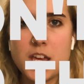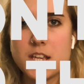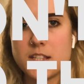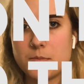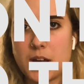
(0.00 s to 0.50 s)

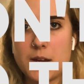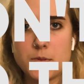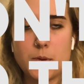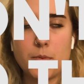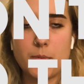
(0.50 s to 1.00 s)
Sometimes
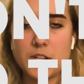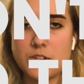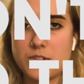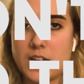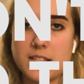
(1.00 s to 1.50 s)
people might
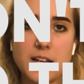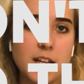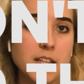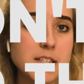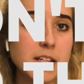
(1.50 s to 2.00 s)
choose that
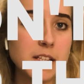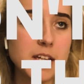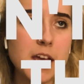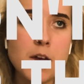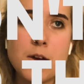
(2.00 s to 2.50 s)

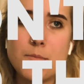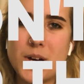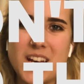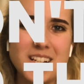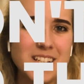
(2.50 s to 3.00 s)
stylistically,
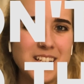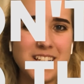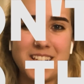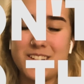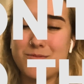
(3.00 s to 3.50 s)
but
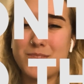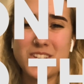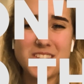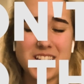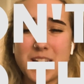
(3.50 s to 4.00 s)

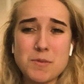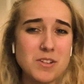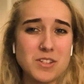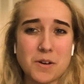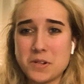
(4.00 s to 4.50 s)
most of the time you
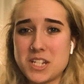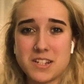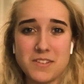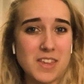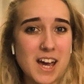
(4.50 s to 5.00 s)
don't need to
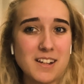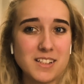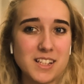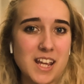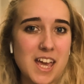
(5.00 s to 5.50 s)
do that.
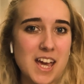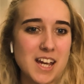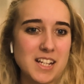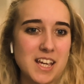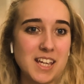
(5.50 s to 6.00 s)

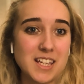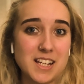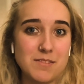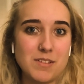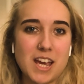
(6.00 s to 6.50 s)
And it
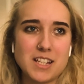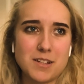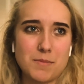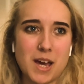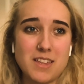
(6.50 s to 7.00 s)
can end
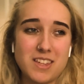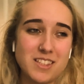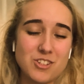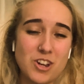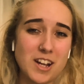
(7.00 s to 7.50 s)
up, I think,
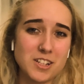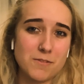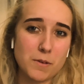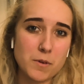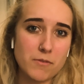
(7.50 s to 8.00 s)
detracting
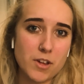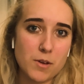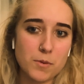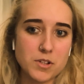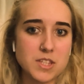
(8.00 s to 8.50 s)
from your
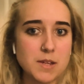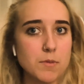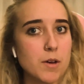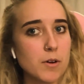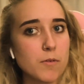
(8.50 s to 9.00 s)
film or seem
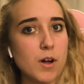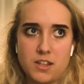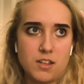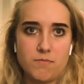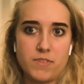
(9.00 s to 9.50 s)
lower quality.
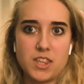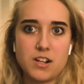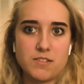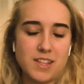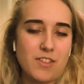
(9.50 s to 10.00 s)

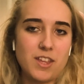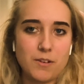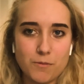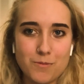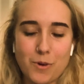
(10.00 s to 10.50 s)
There's
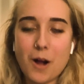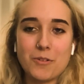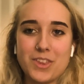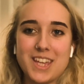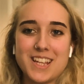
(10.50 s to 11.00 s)
nothing wrong
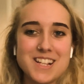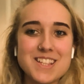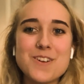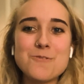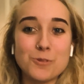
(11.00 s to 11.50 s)
with it. There's
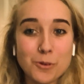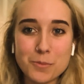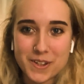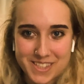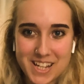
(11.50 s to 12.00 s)
no rule
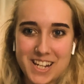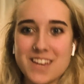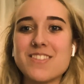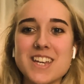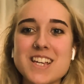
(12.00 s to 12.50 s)
book to any
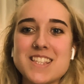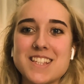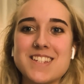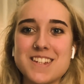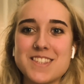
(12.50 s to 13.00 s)
of this.
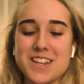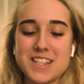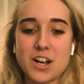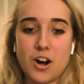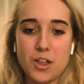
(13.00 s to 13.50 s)
It's
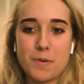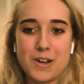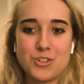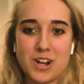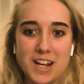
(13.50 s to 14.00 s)
all
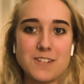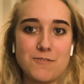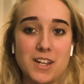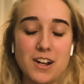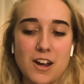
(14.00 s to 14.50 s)
about trying to
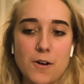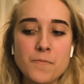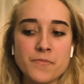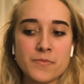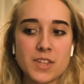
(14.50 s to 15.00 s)
figure out
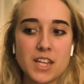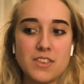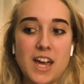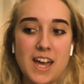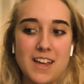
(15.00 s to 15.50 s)

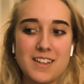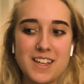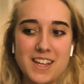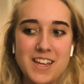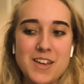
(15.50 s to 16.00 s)
the
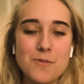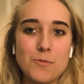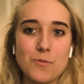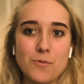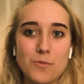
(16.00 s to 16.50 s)

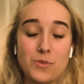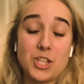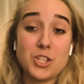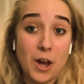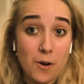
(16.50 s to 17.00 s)

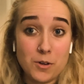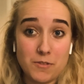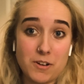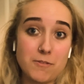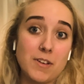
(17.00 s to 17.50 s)
tone of
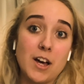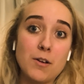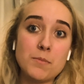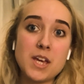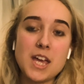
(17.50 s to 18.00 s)
your
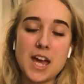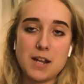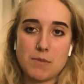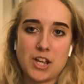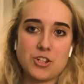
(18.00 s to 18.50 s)
film and
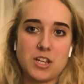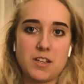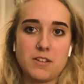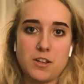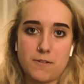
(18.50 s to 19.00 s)

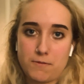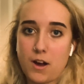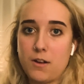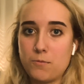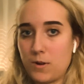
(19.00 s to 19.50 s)
matching your
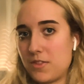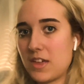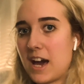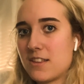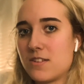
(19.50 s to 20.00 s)
font with
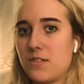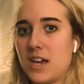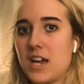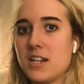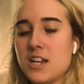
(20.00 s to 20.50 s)
that, so
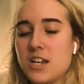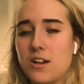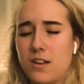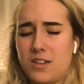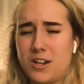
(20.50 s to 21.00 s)
that
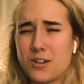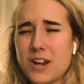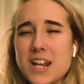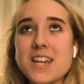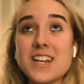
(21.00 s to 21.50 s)
you're
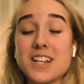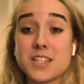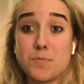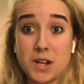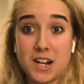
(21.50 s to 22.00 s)
creating an
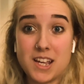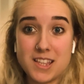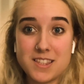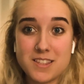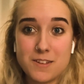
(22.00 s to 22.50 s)

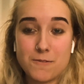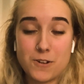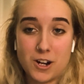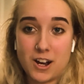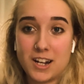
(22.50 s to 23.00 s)
experience for
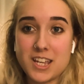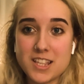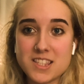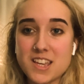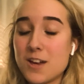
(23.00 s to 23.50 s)
your
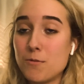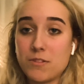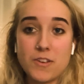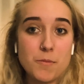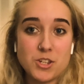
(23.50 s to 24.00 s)
audience. With
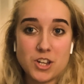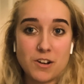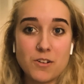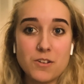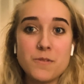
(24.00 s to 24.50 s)
film in
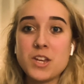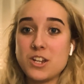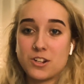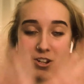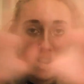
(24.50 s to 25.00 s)
general,
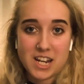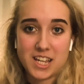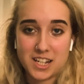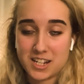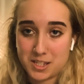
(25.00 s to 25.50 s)
you're
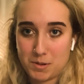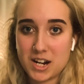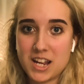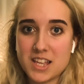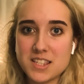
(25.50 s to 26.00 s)
creating an
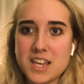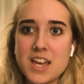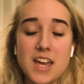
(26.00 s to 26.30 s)
experience.